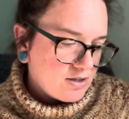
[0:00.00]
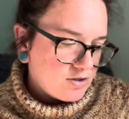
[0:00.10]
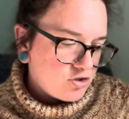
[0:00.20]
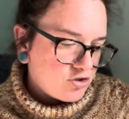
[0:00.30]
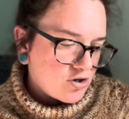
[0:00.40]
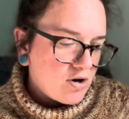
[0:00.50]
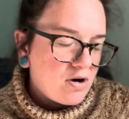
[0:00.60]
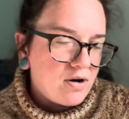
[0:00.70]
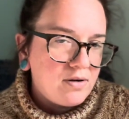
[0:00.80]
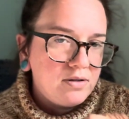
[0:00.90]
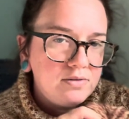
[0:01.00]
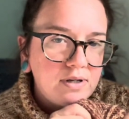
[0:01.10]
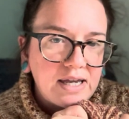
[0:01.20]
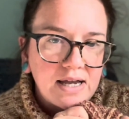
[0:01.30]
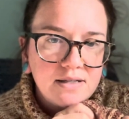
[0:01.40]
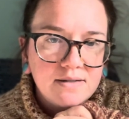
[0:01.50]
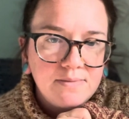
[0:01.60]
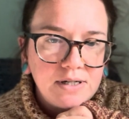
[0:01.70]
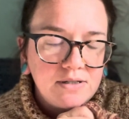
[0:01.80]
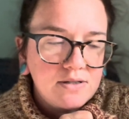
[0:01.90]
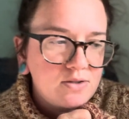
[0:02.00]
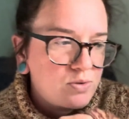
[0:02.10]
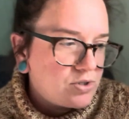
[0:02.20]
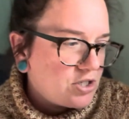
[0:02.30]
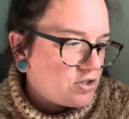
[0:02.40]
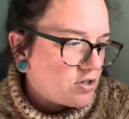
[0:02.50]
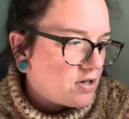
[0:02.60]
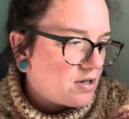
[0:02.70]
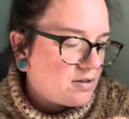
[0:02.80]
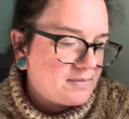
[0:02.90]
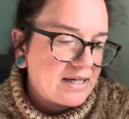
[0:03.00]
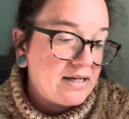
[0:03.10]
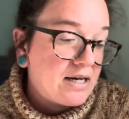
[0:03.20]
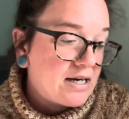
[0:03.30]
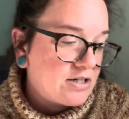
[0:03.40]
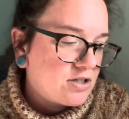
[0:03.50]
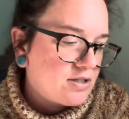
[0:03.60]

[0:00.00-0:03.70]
shawl, hand spun squishy shawl. Oh my gosh.